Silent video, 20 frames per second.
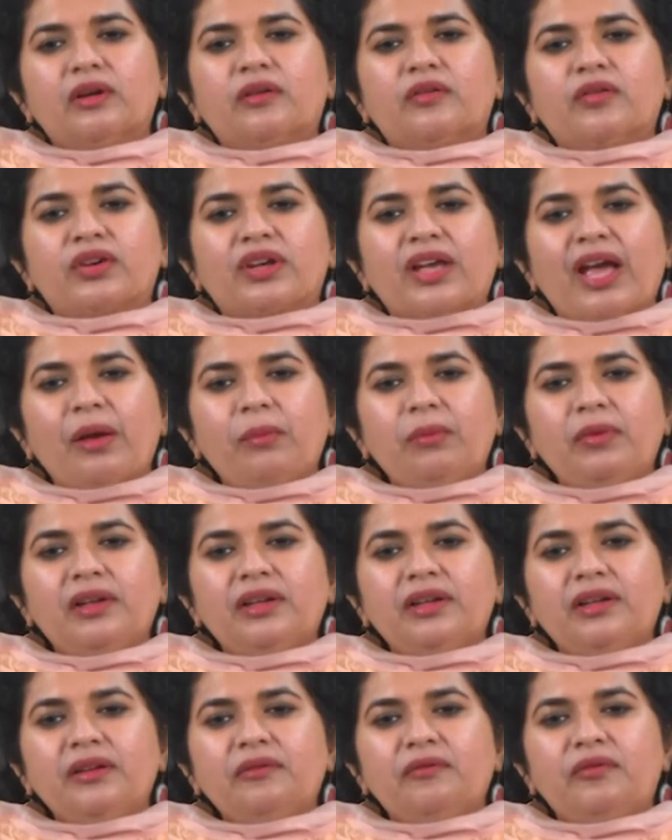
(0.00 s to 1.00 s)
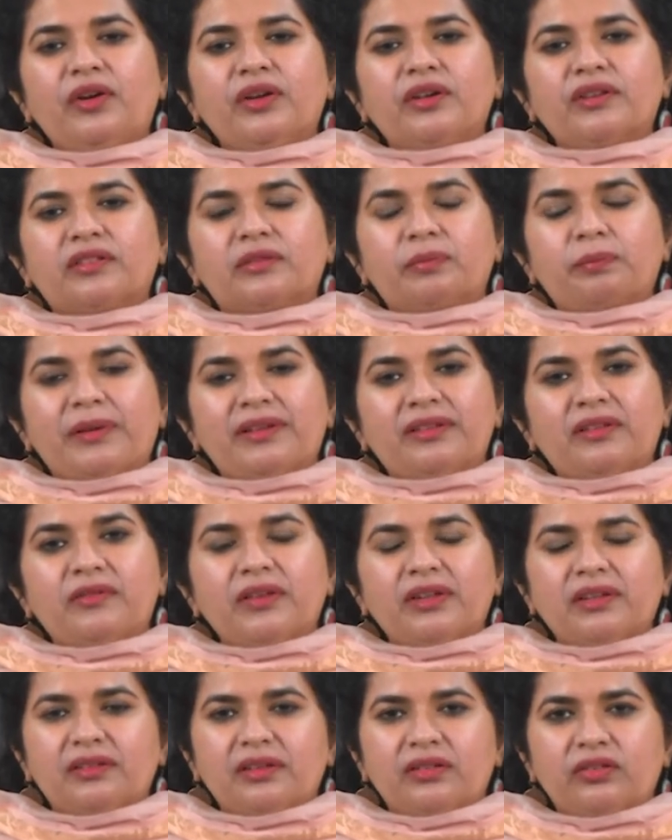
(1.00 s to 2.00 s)
vocabulary for
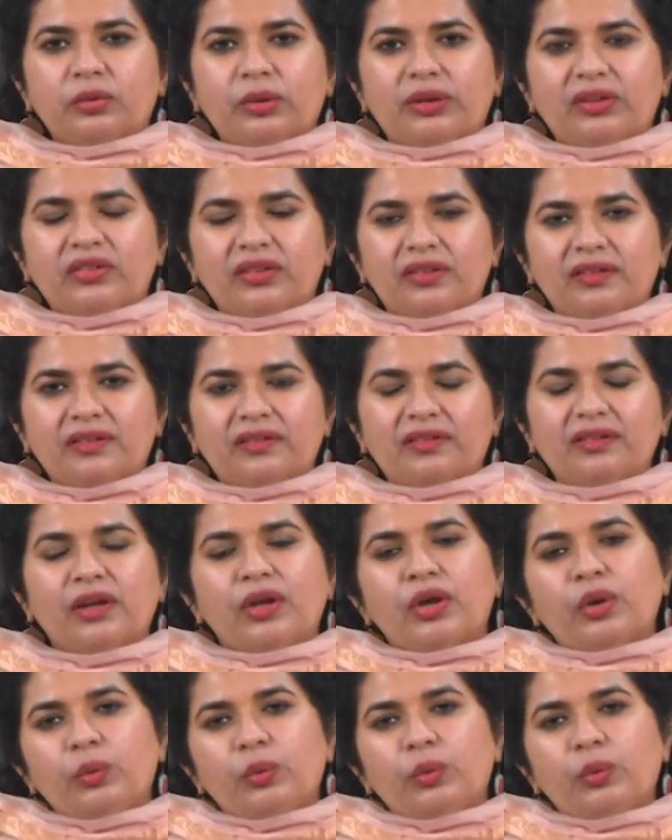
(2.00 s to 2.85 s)
specific situations.